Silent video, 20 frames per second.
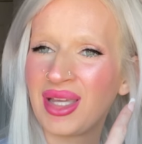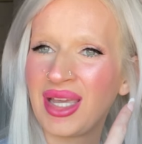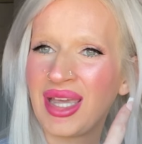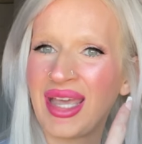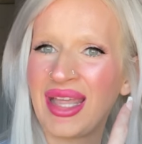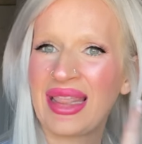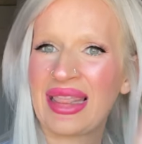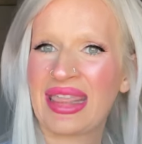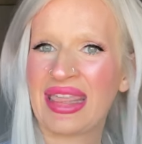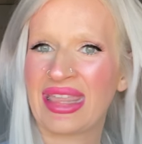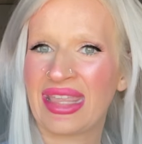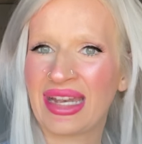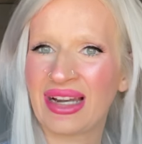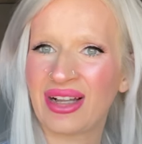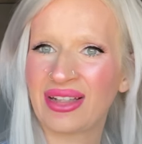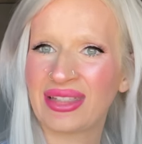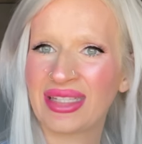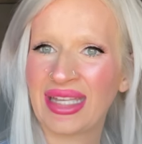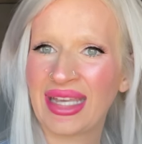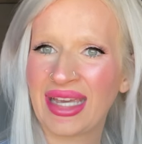and thin
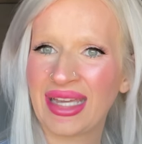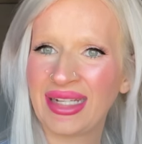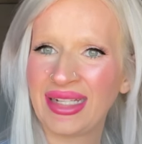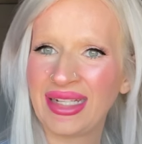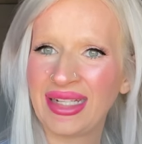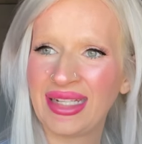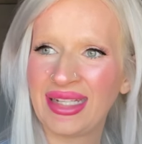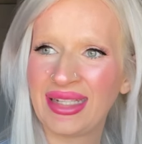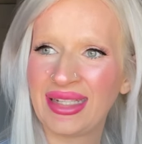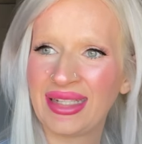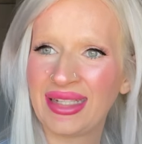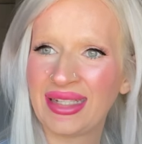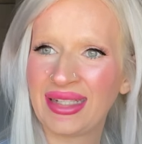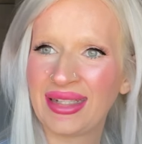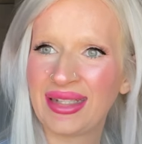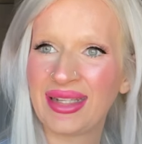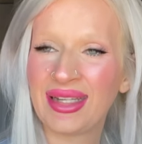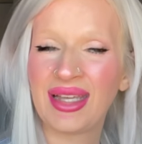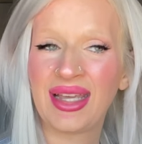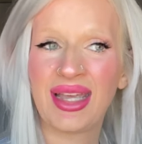on the end.
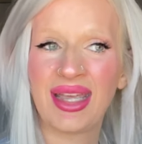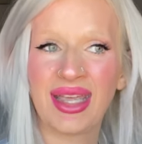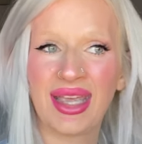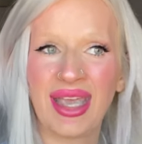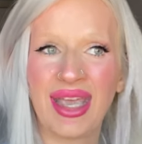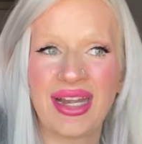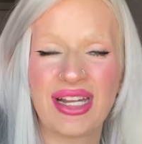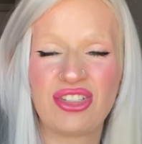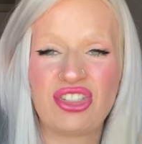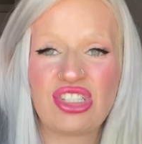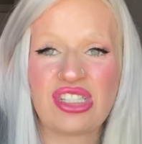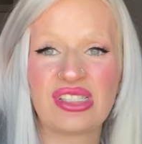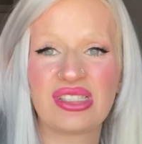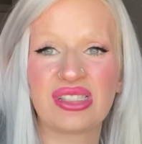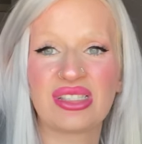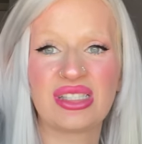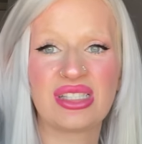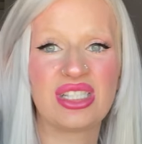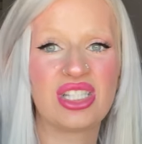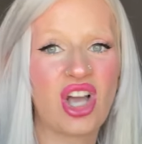And it's just
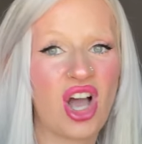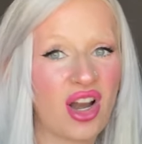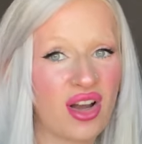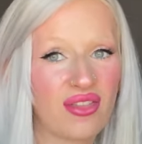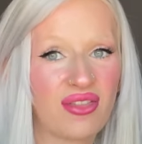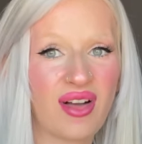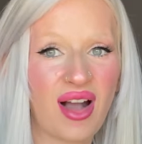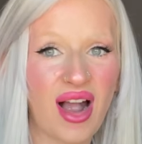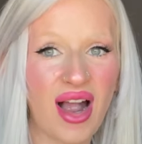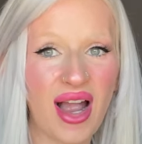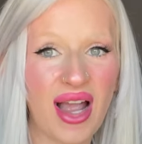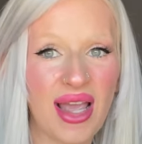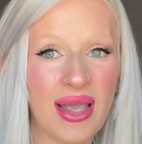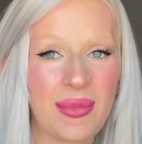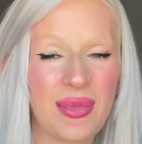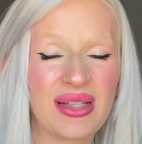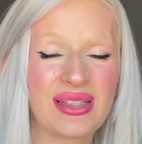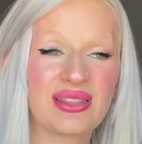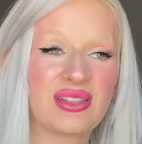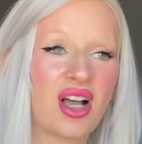not a vibe,
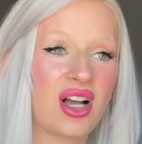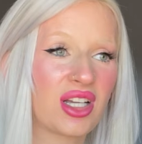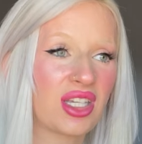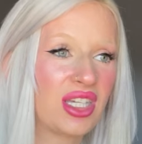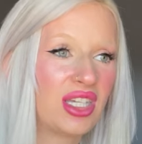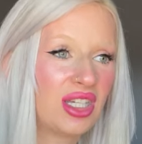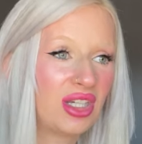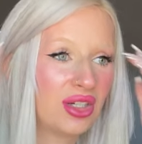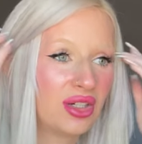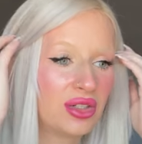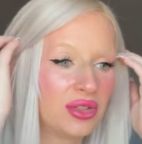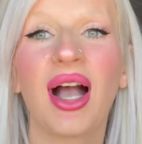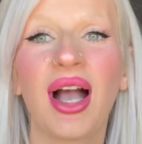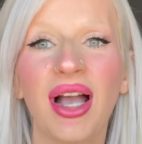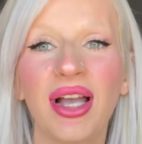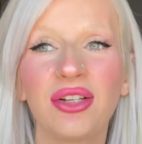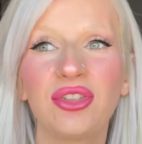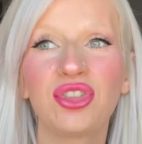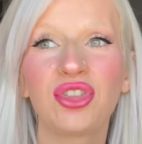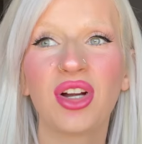it's not cute.
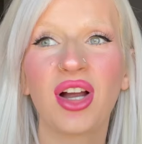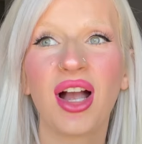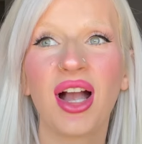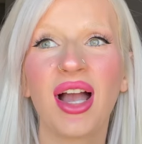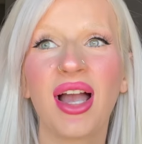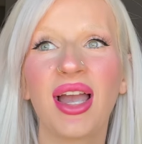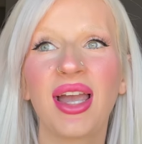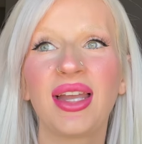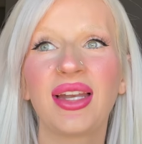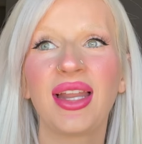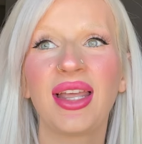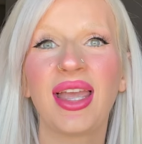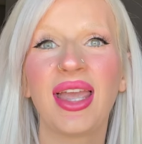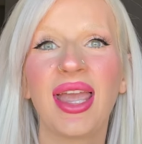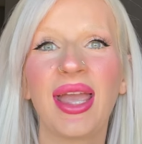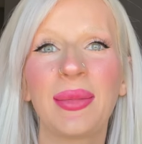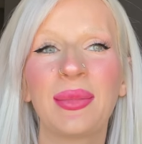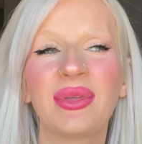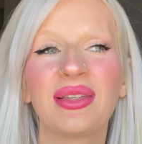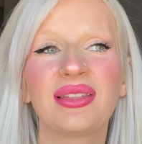I tried
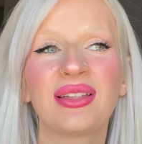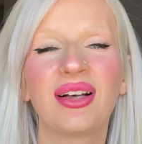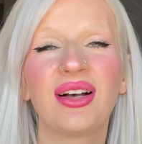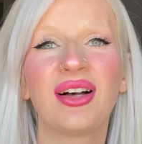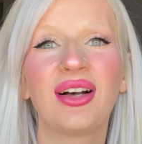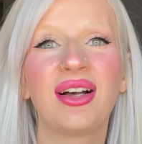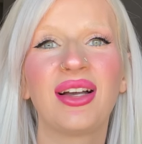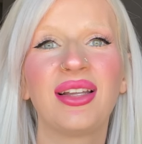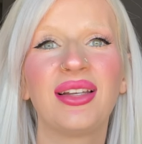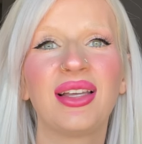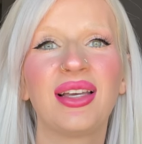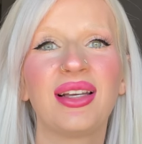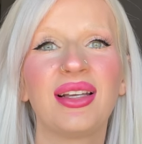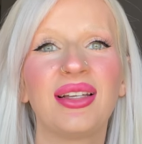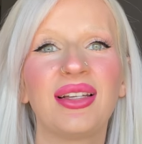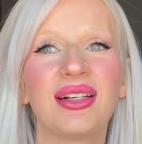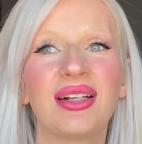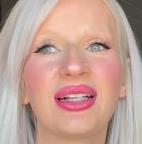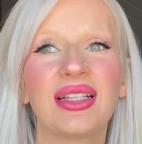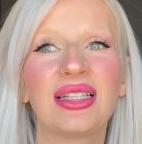Amazon
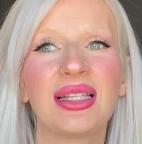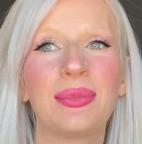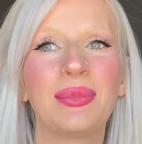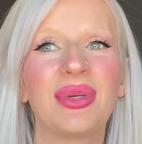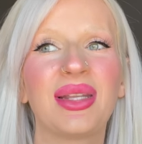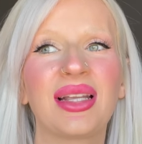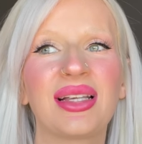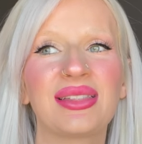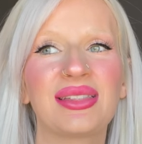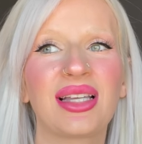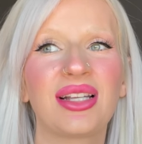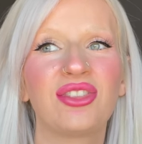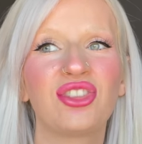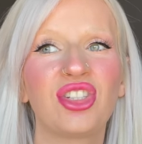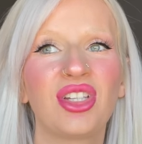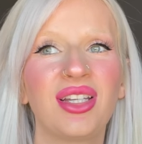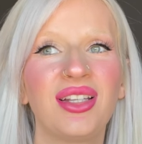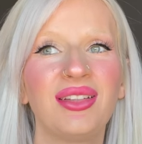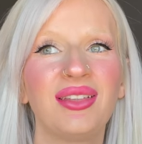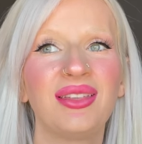clip-in
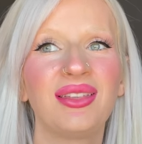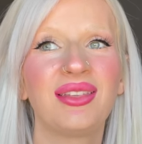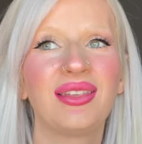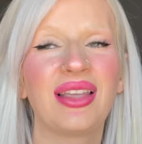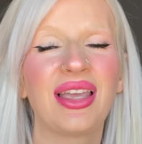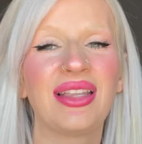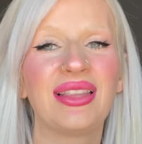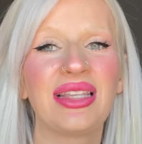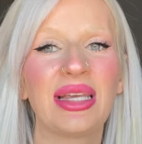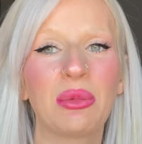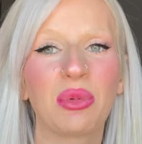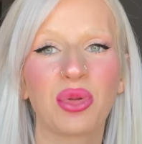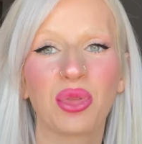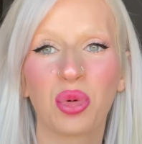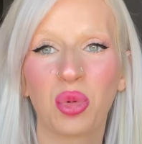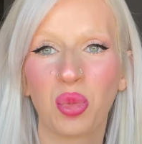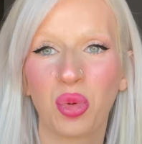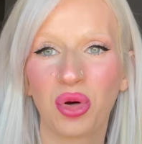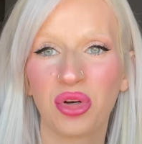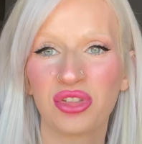extensions and they were the
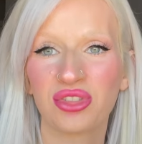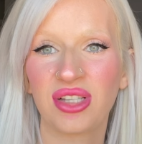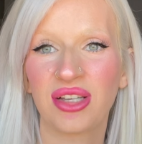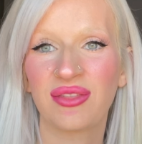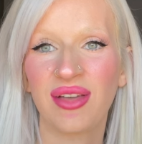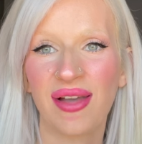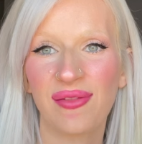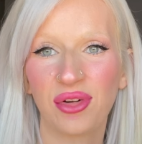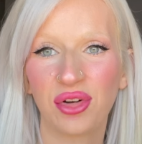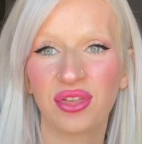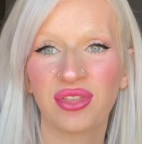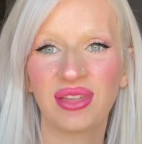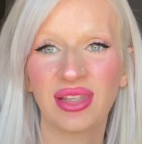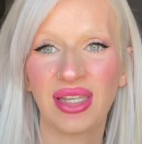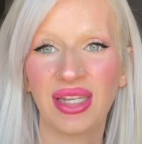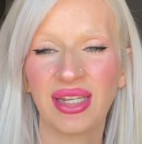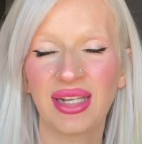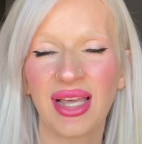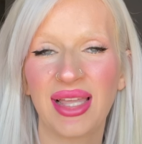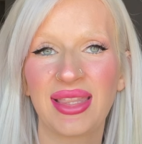worst I've ever
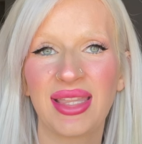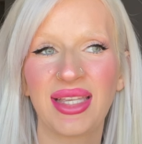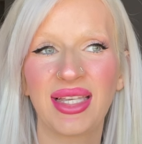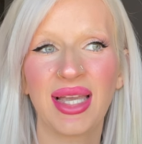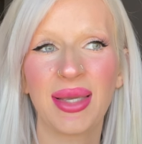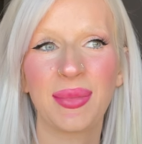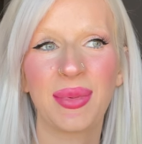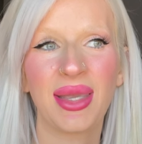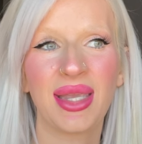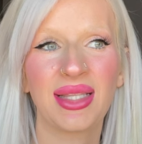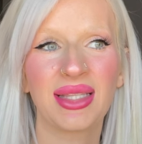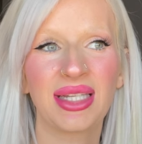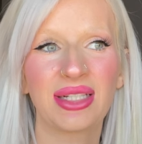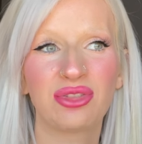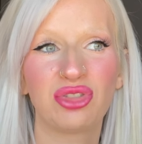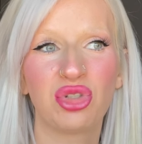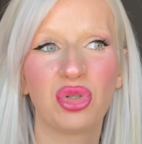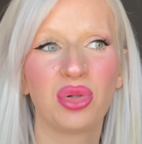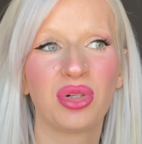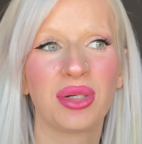seen. I think I paid
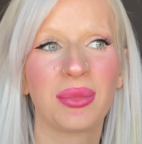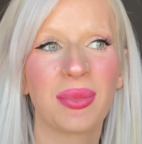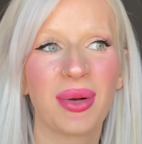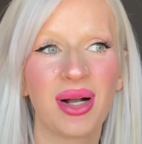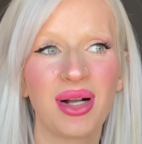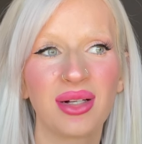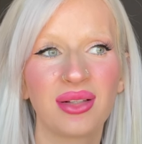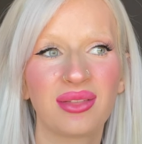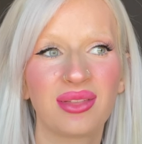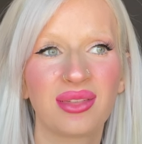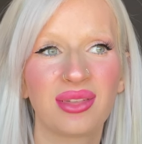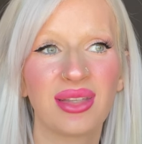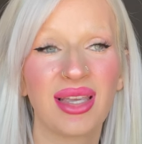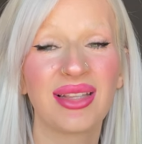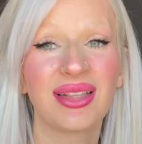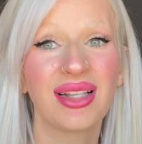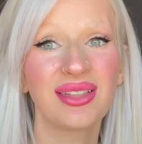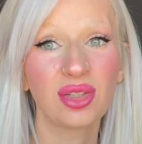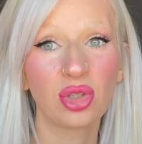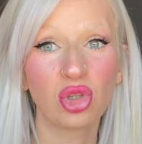like $200
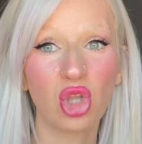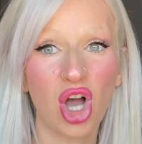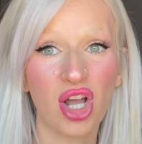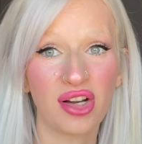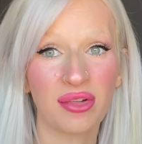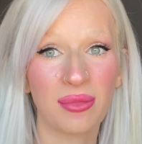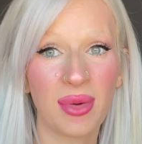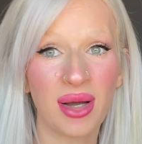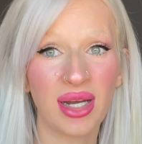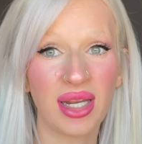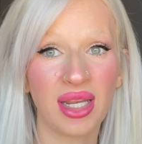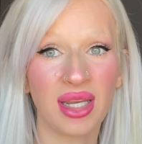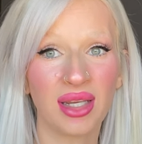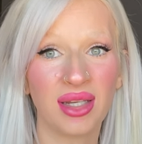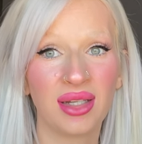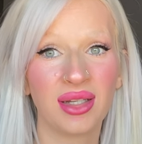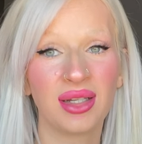and that's a lot of money.